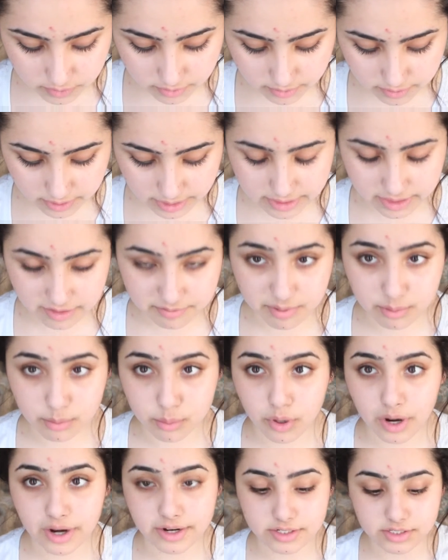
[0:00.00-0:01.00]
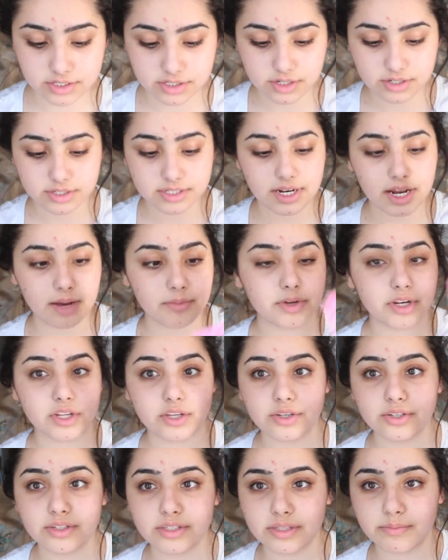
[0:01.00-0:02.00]
look like they've been brightened, so today I'm going
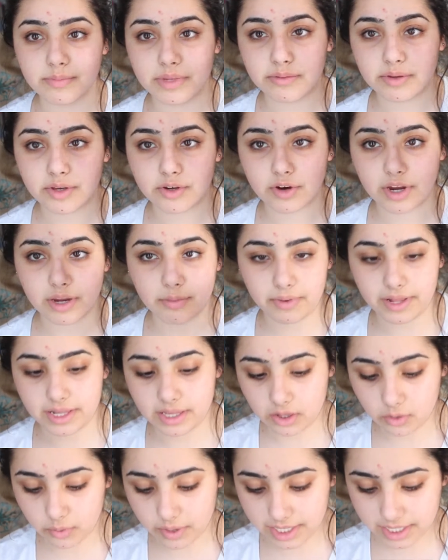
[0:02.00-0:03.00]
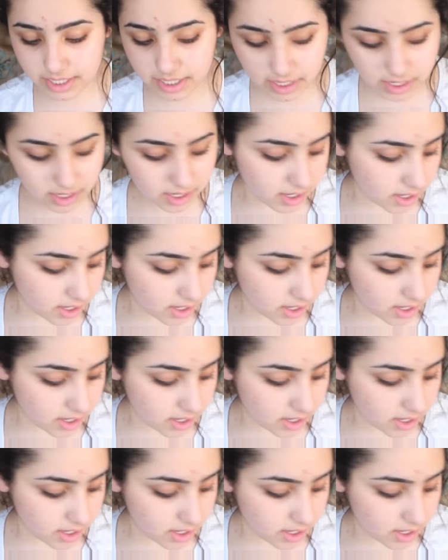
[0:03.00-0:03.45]
to use the BB cream by Liwali.